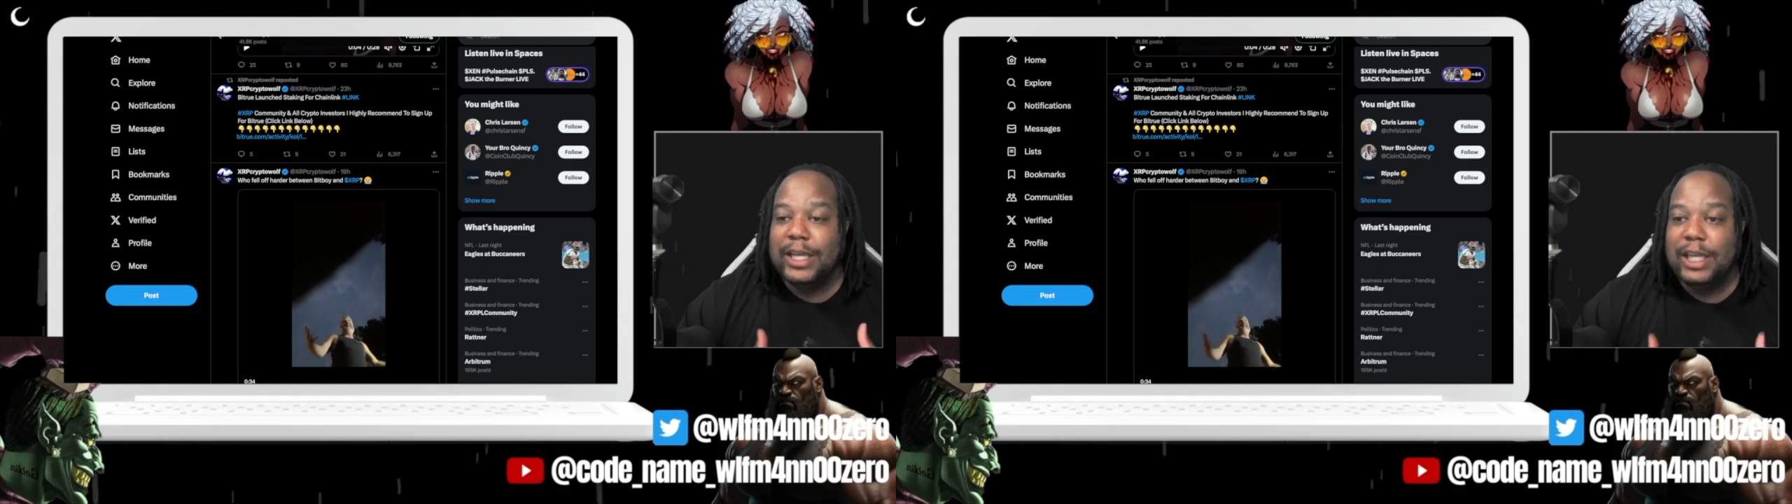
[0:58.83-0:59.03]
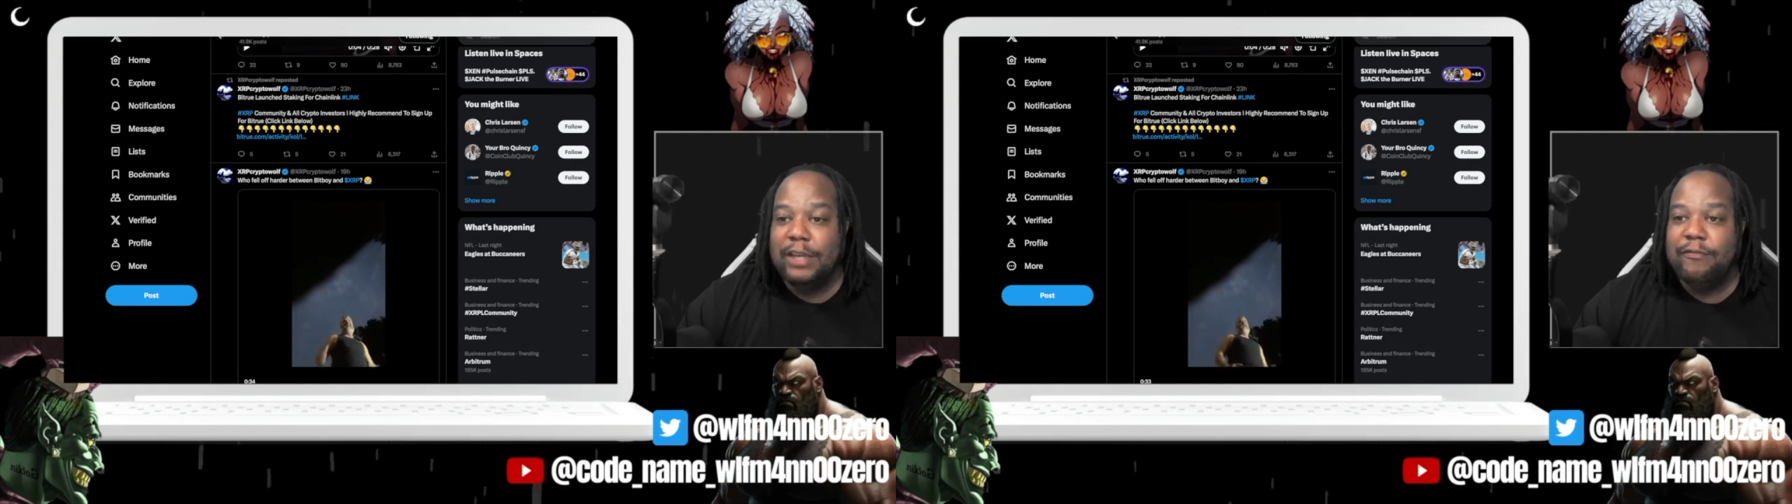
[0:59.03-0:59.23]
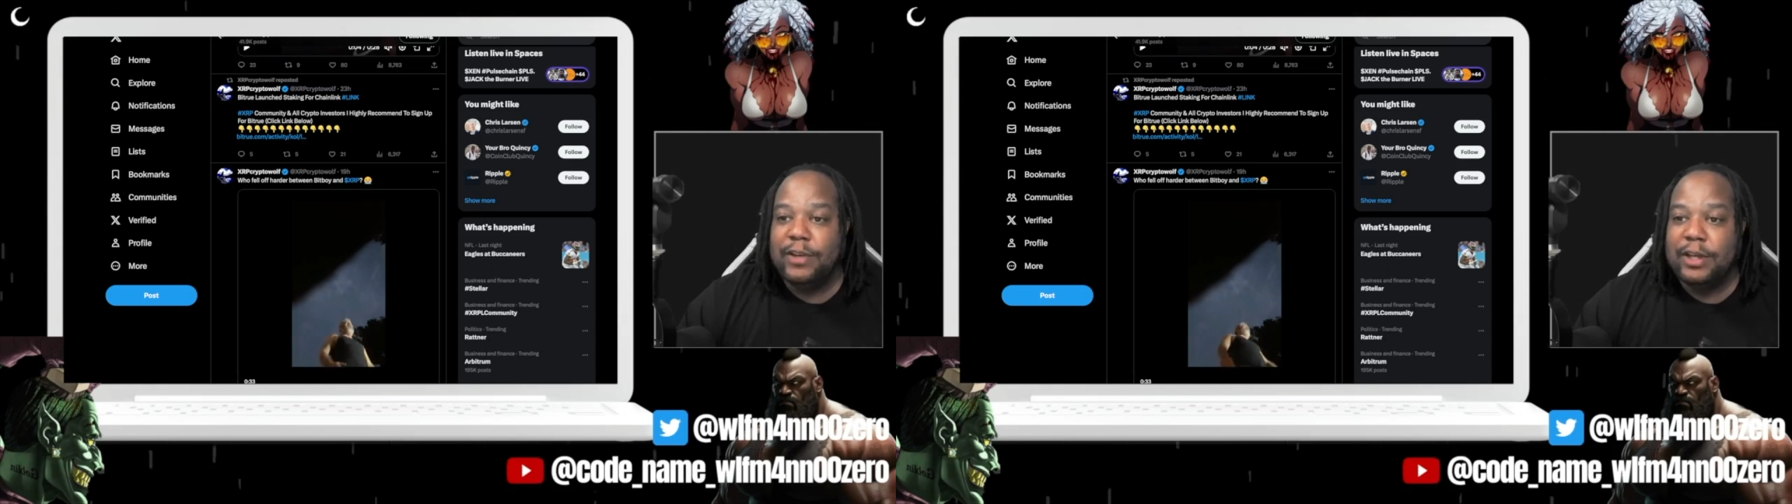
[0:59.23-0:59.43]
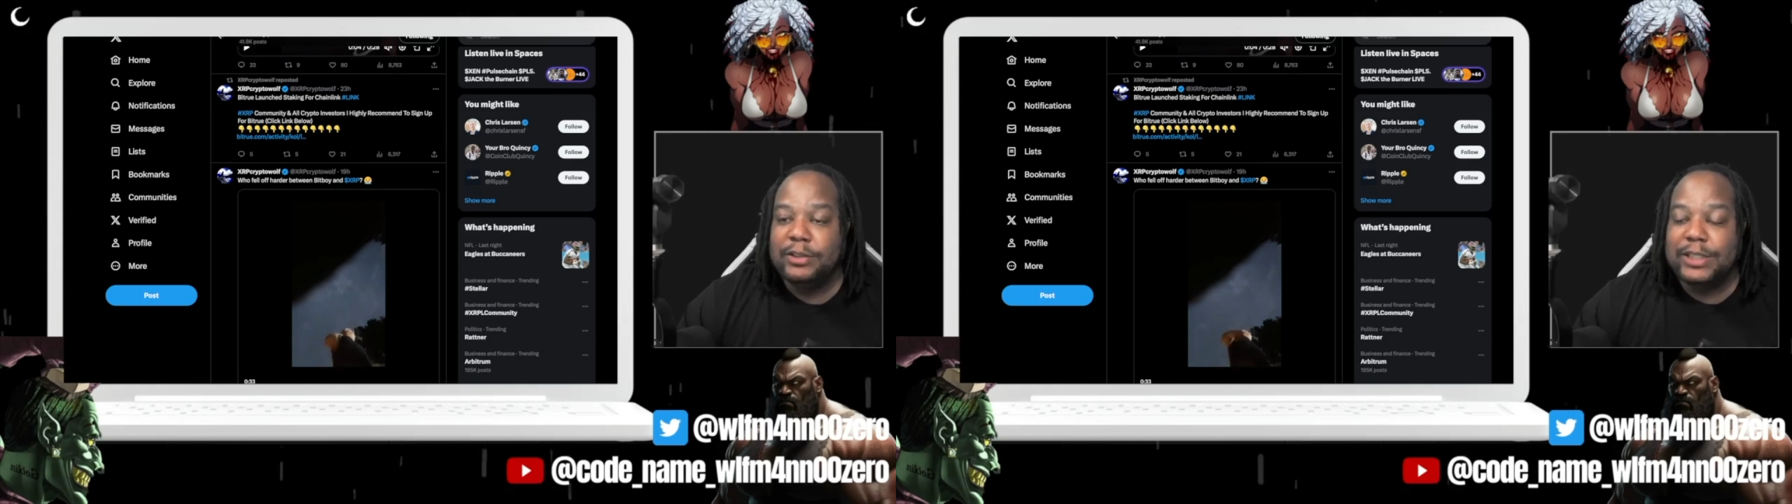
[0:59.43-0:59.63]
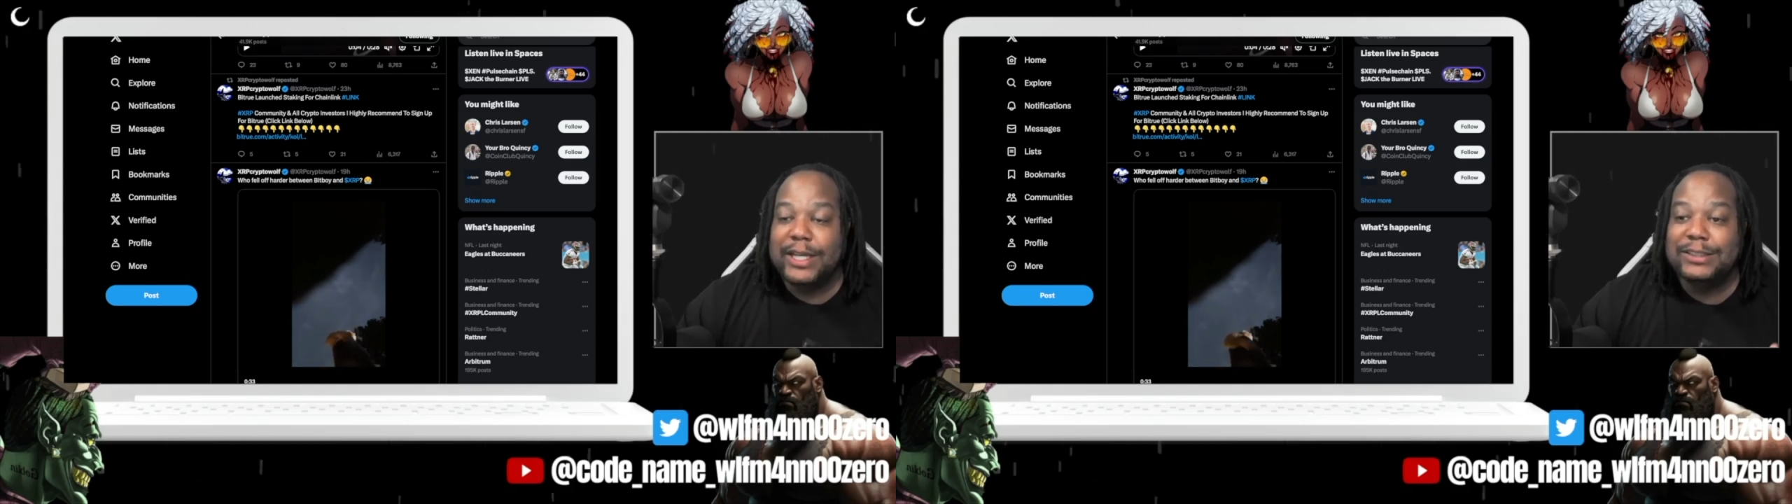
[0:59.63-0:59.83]
he
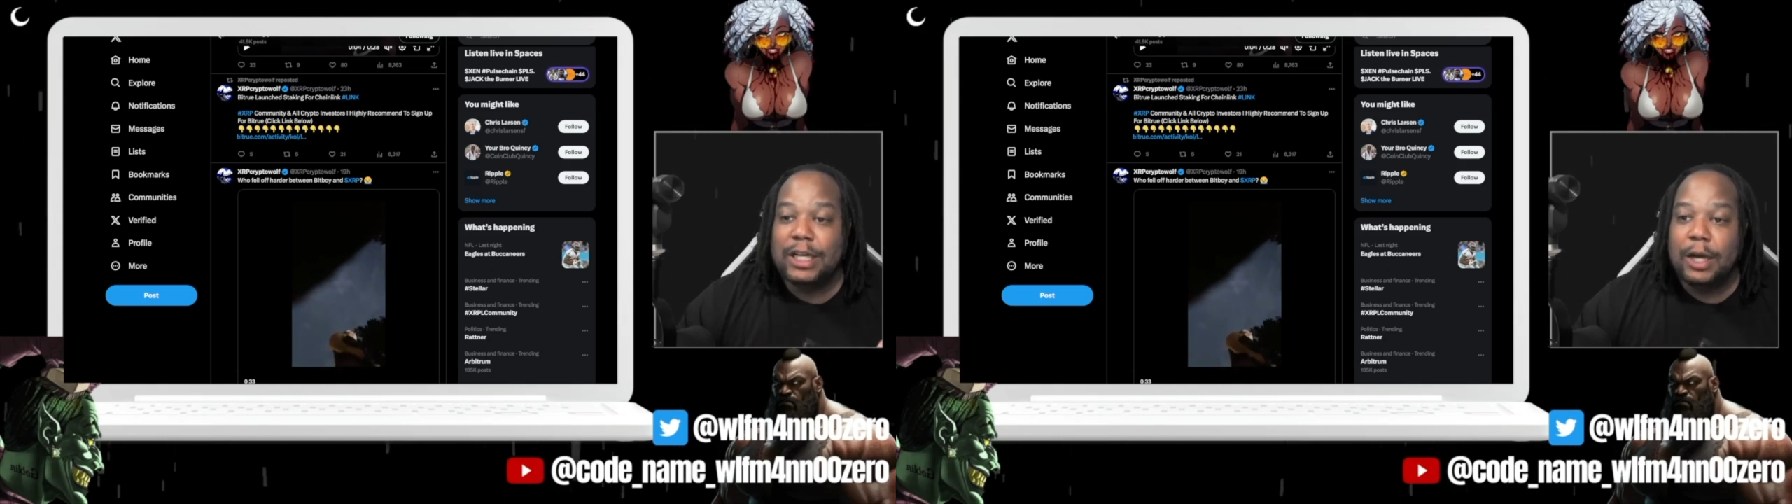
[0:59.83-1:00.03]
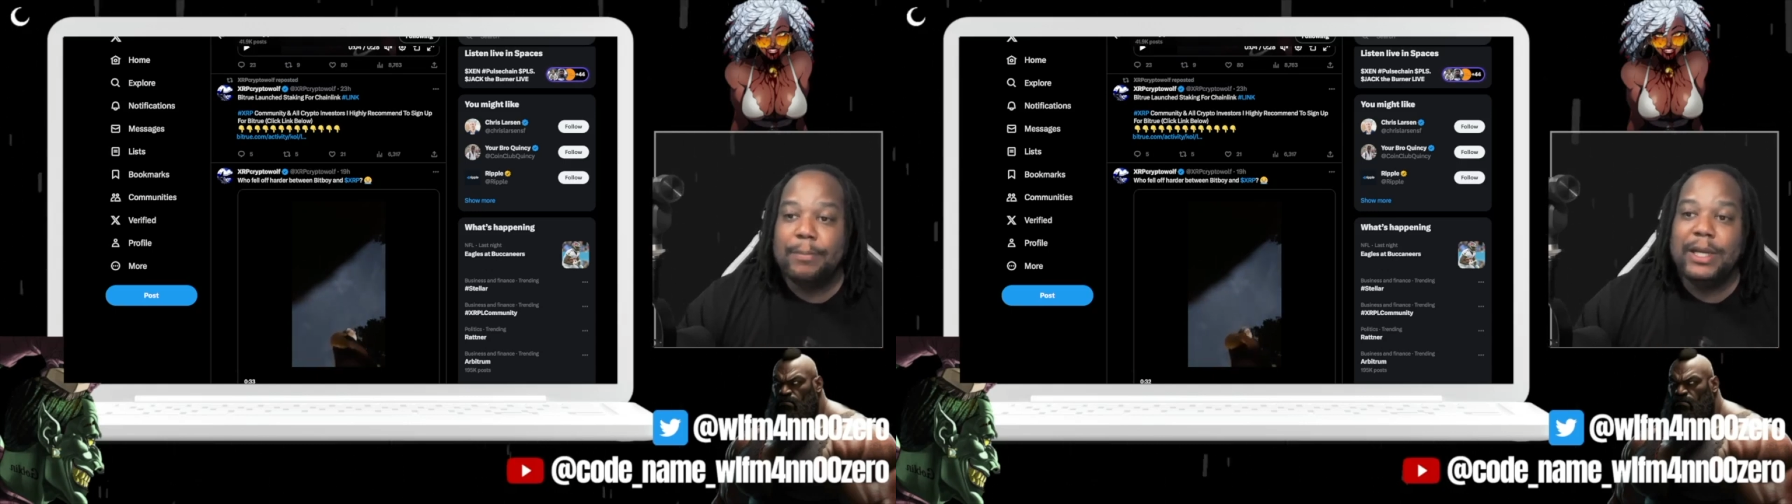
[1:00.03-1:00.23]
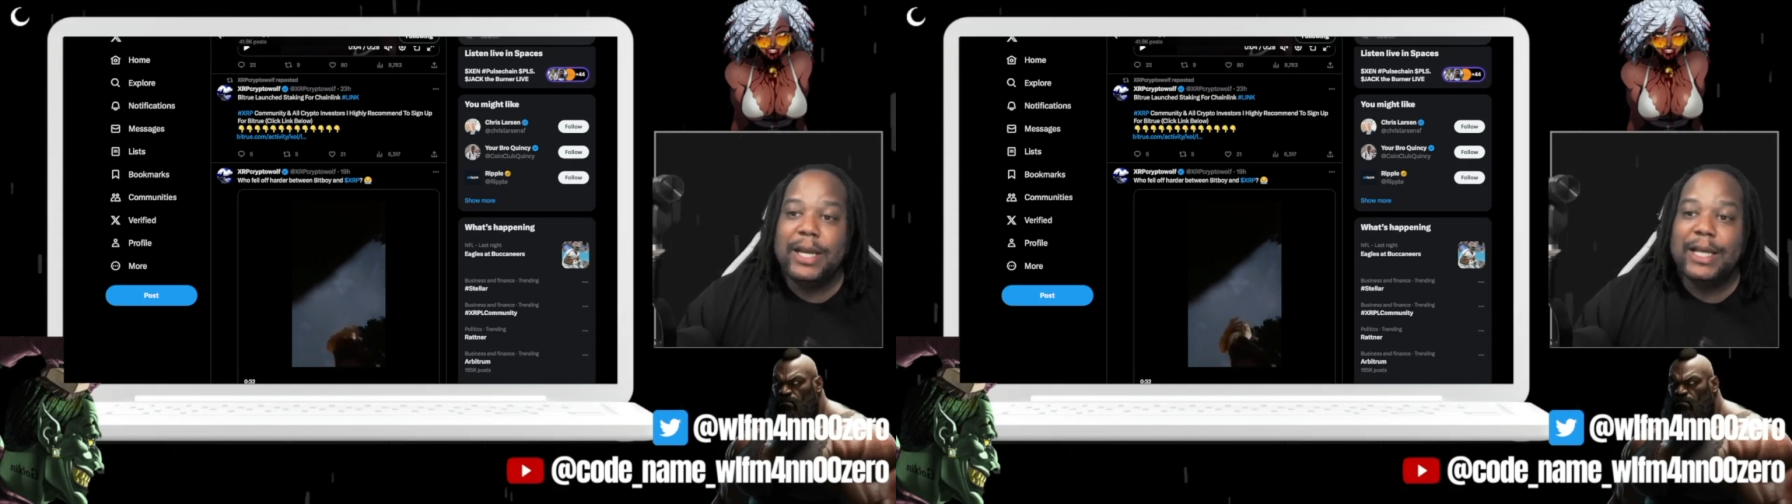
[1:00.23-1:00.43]
feels that his company